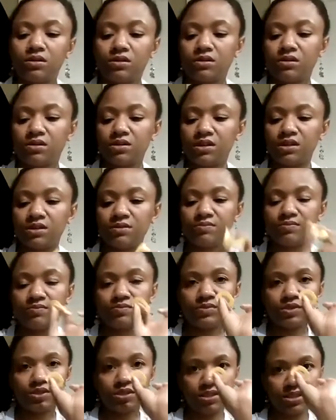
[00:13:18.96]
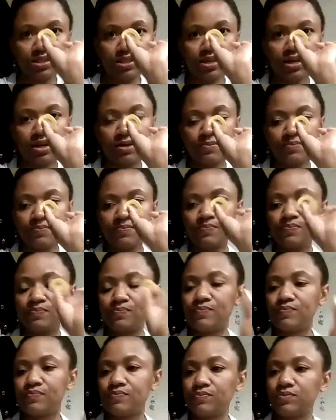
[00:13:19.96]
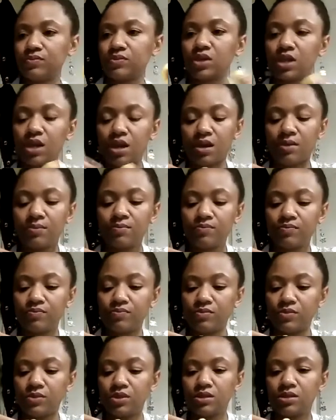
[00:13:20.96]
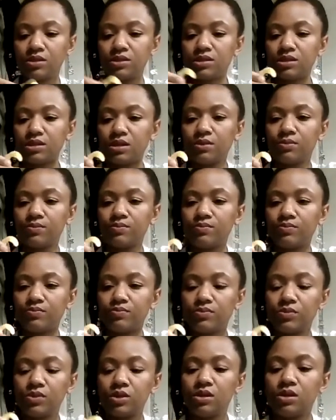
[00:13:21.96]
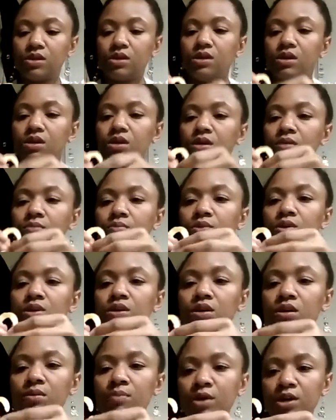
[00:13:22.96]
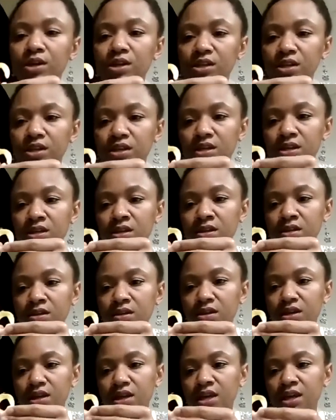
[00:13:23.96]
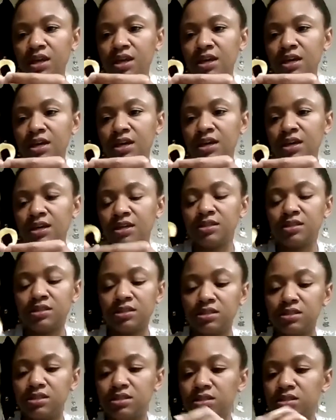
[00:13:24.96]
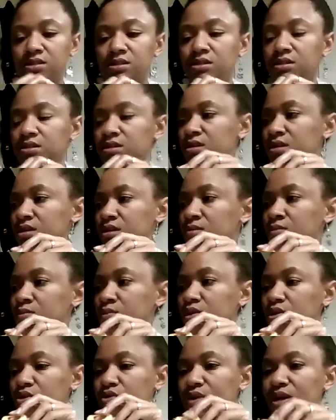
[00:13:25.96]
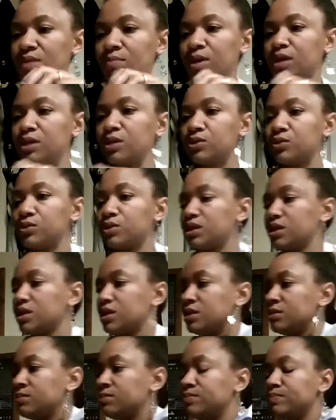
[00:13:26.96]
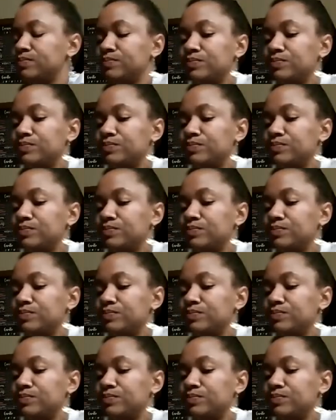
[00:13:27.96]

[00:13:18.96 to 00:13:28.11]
All right, you see that? Okay, so I'm gonna come on in and I'm gonna grab my glue gun.